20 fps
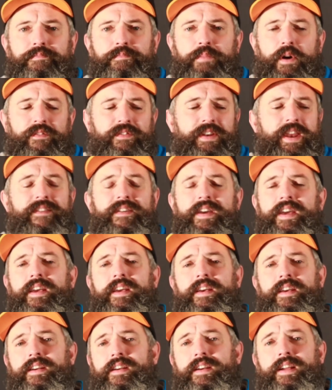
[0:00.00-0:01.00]
but I've never
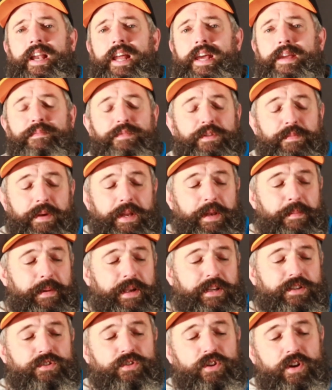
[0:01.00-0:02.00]
claimed to be the
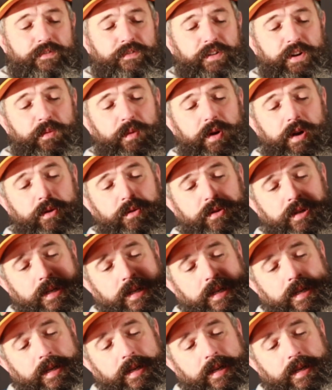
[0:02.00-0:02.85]
best driver in the world.